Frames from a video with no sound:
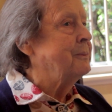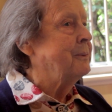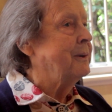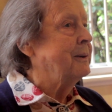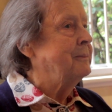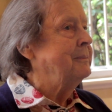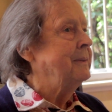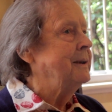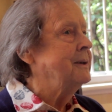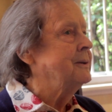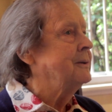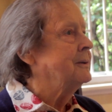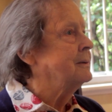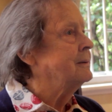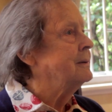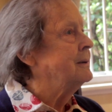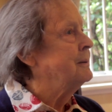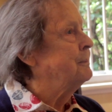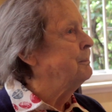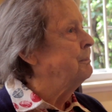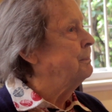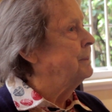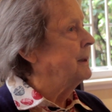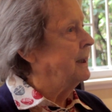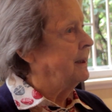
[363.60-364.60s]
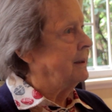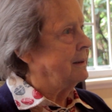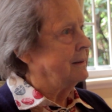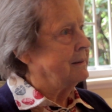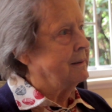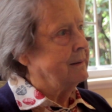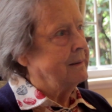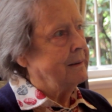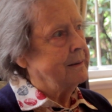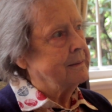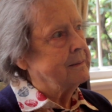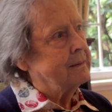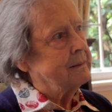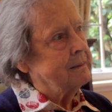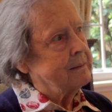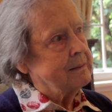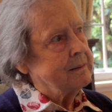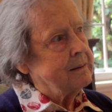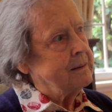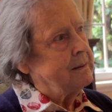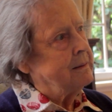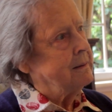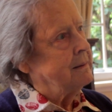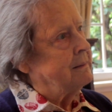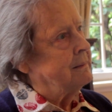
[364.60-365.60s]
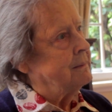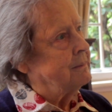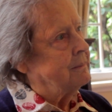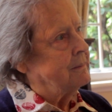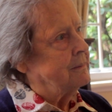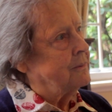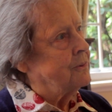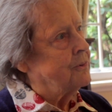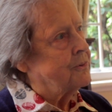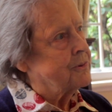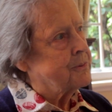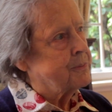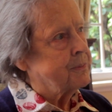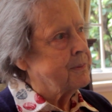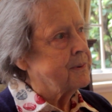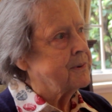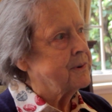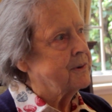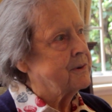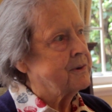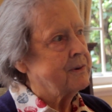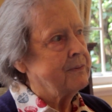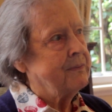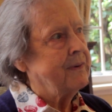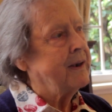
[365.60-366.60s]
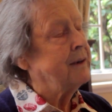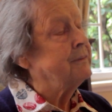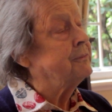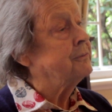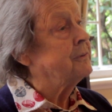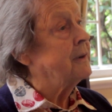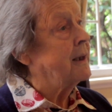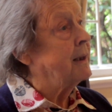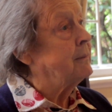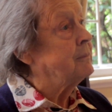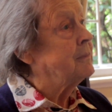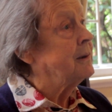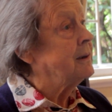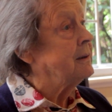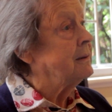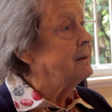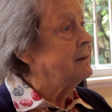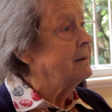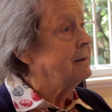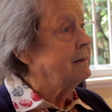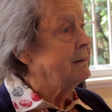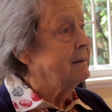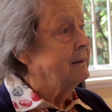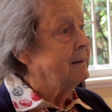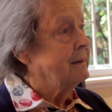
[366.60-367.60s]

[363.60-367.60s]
were immediately back under the auspices of our family,